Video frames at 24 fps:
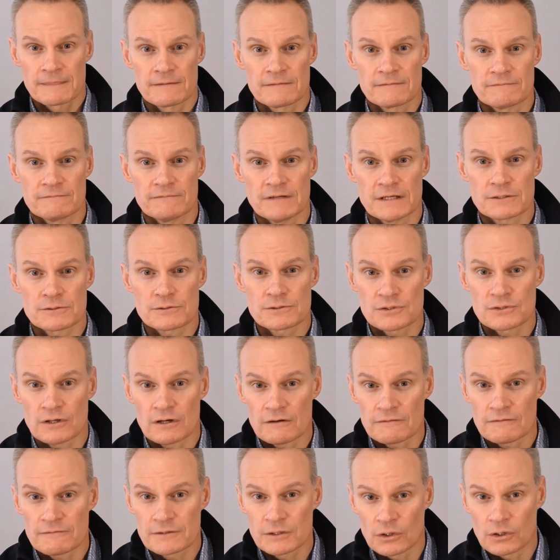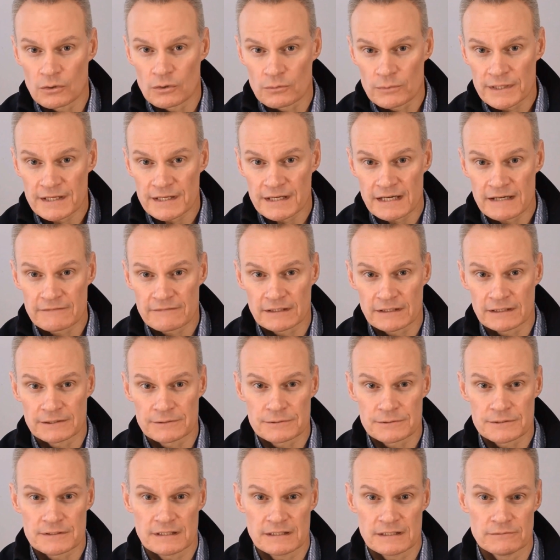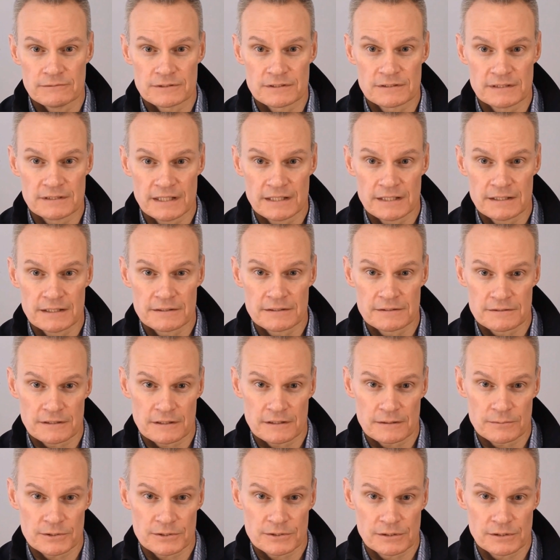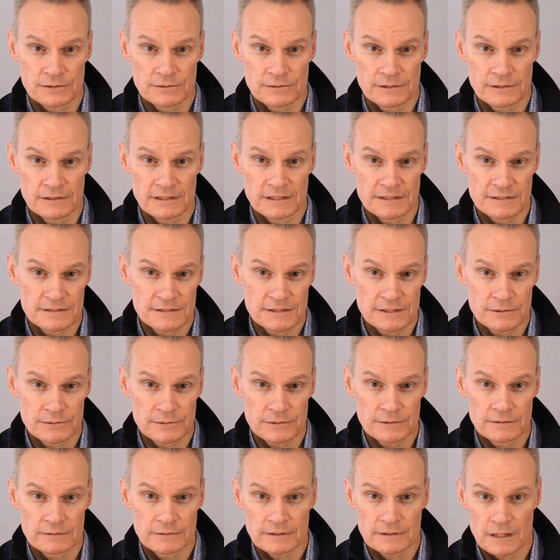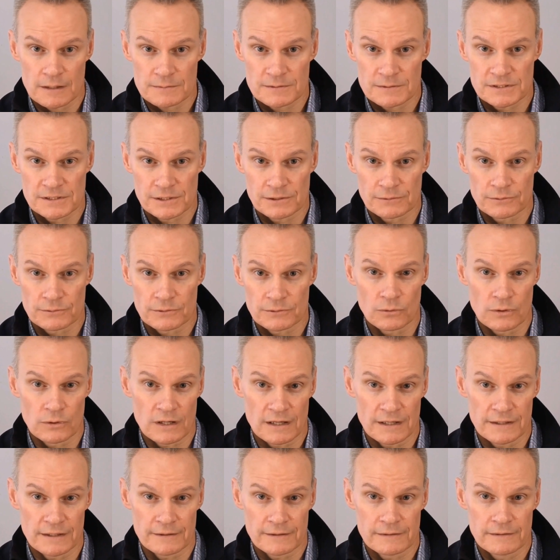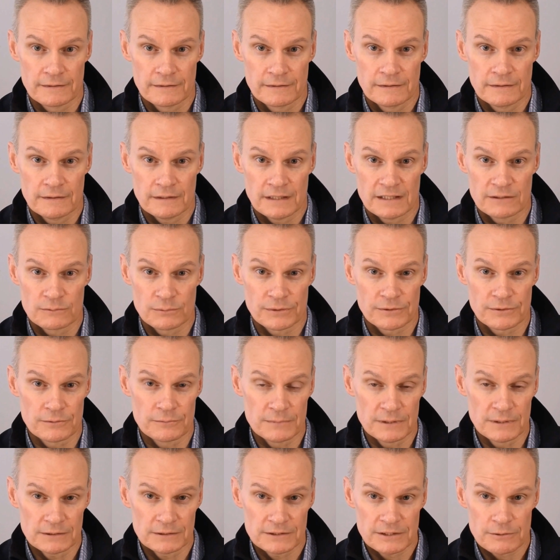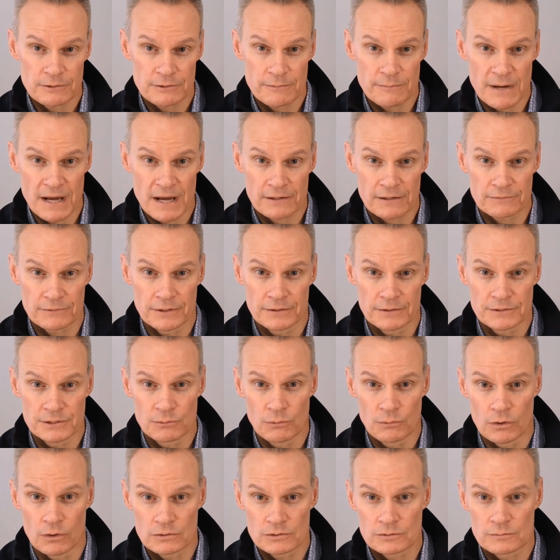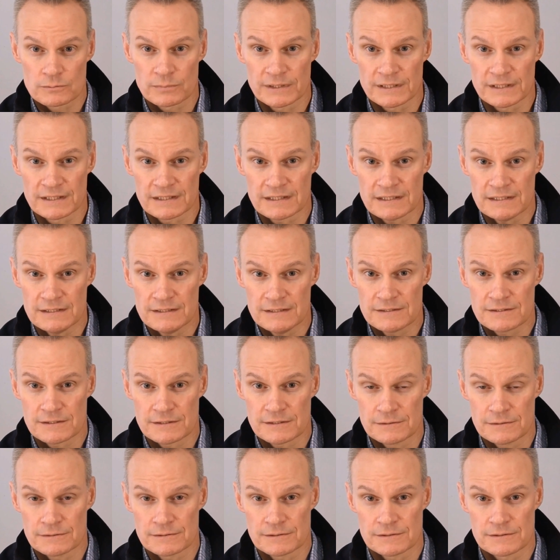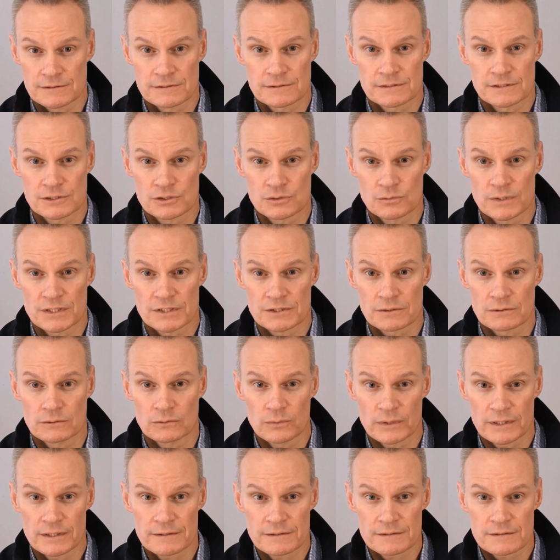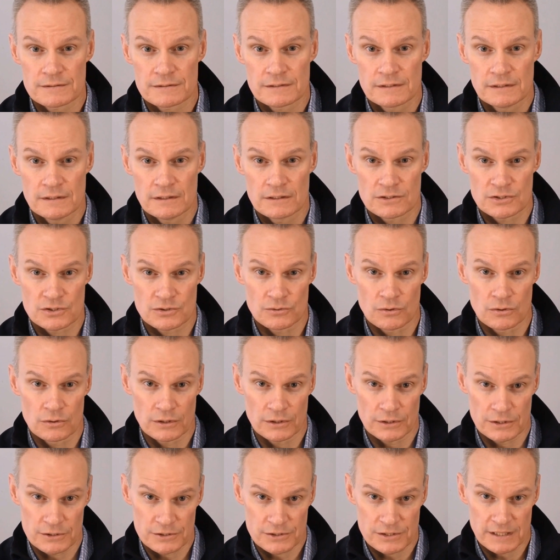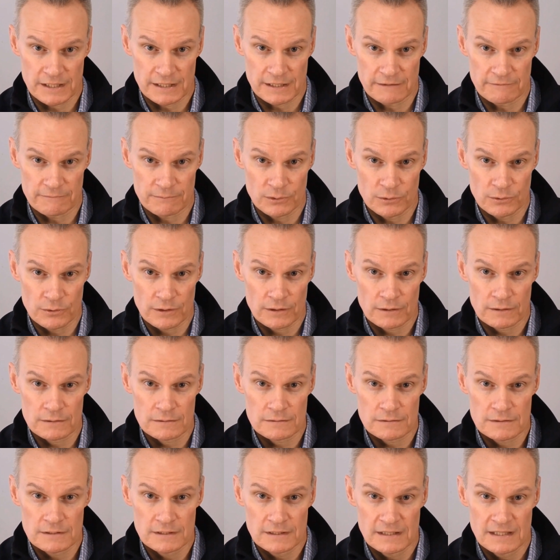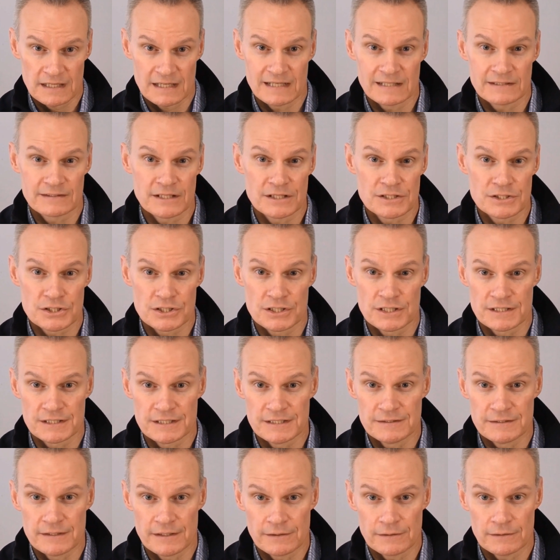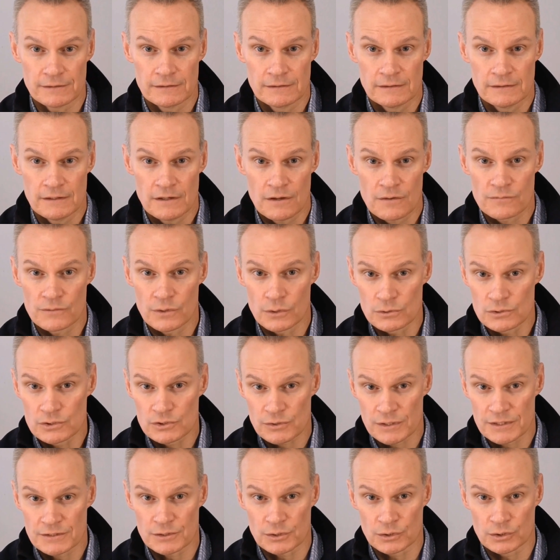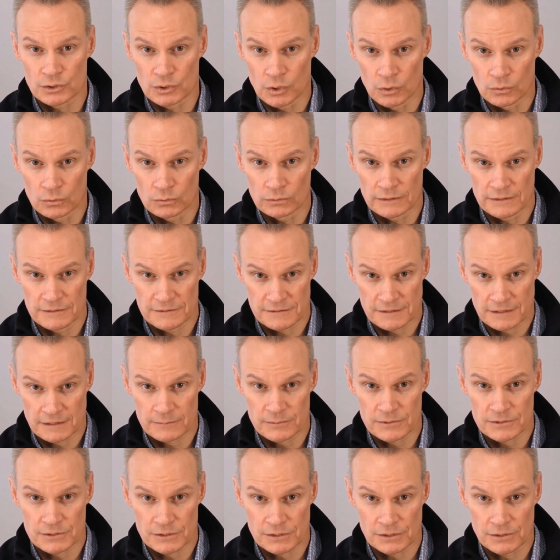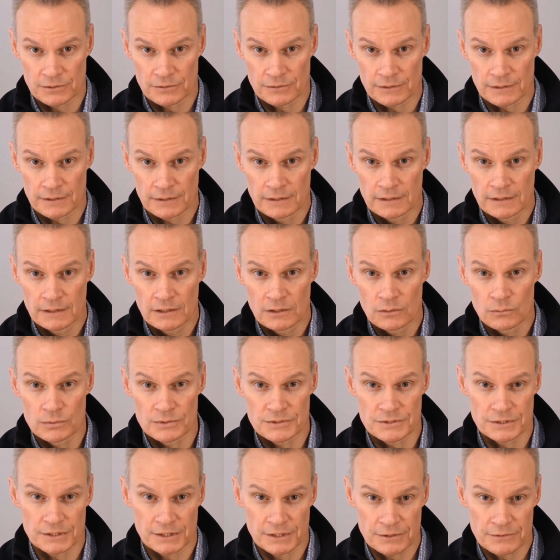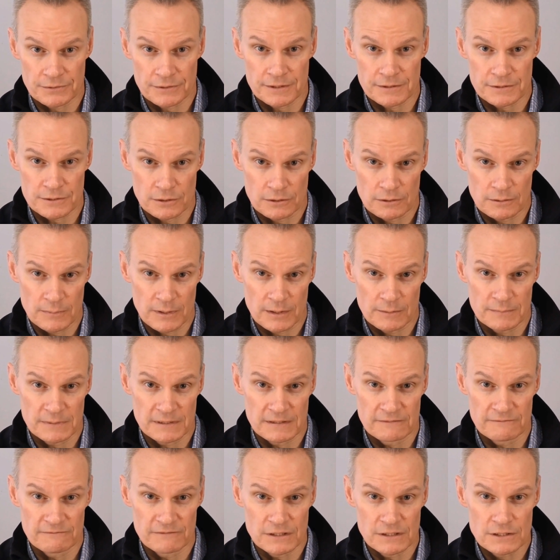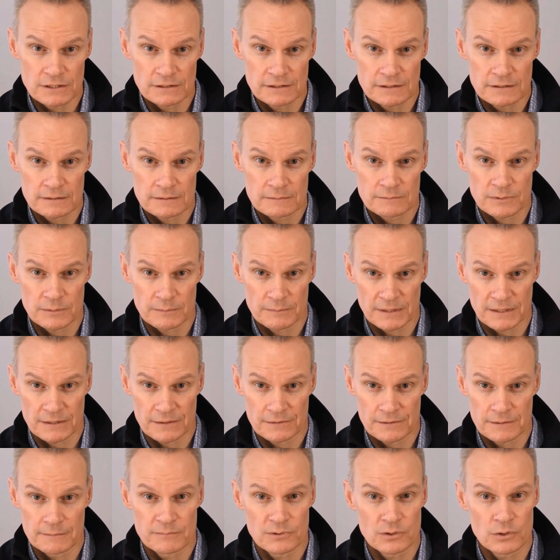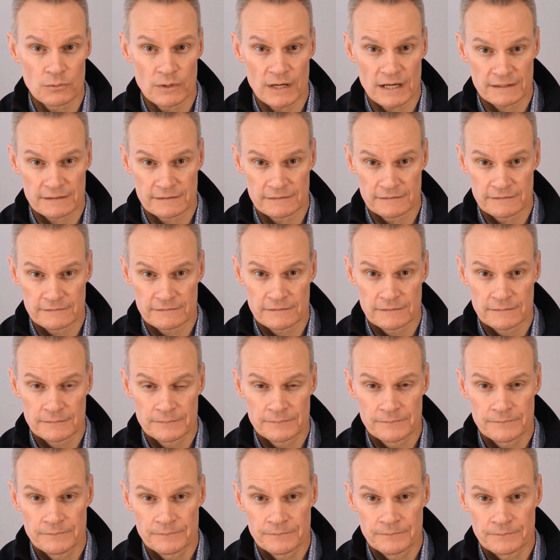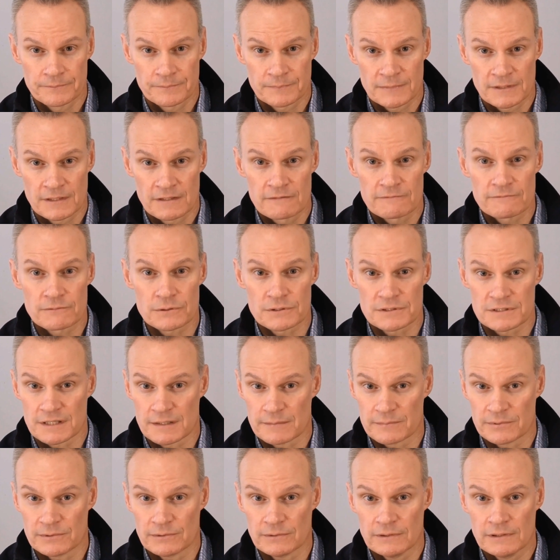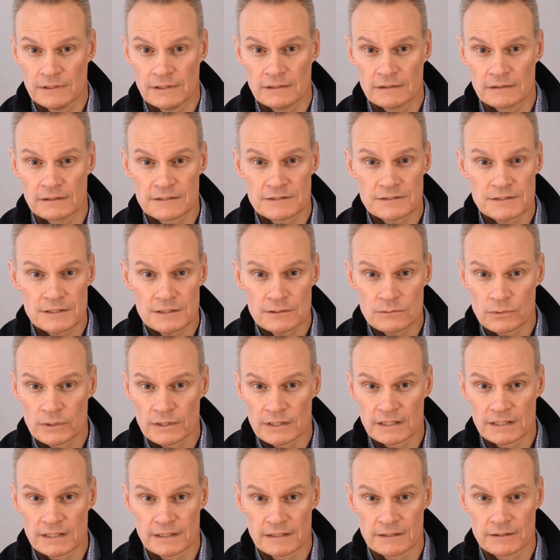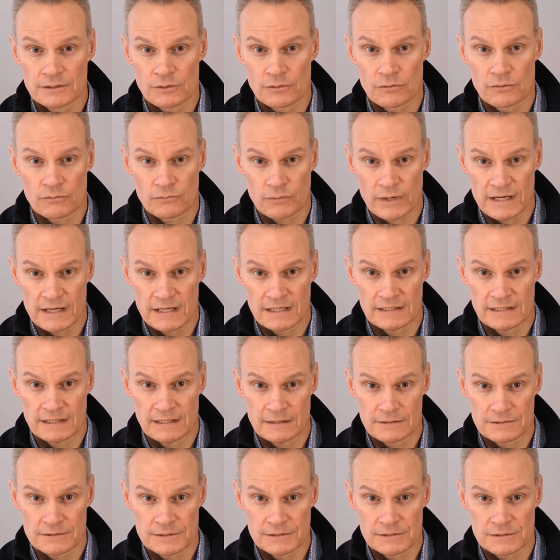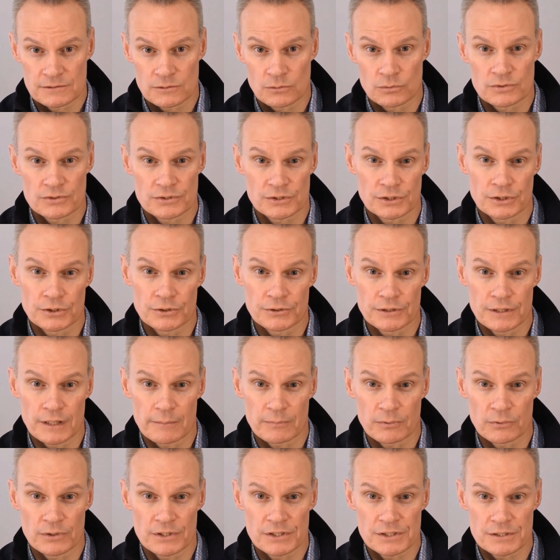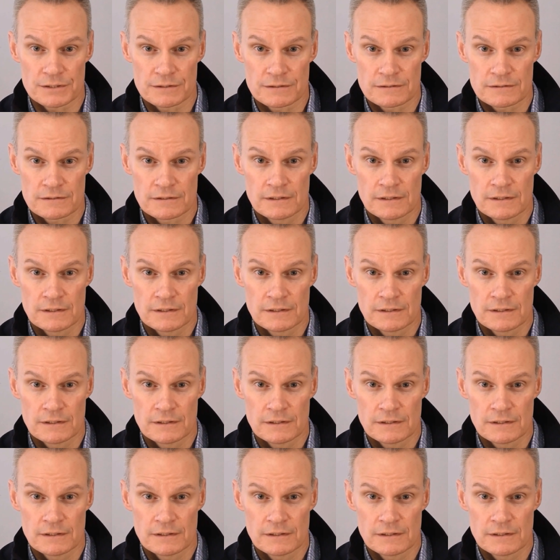Veterans often already have clearance levels needed in cybersecurity like secret, top secret, or higher. And with your military background, you also bring key skills in situational awareness, strong understanding of protocols, and attention to detail. Those traits are gold in cybersecurity, where security is all about being vigilant, prepared, and proactive. For example, let's say you want to get into threat analysis or security operations.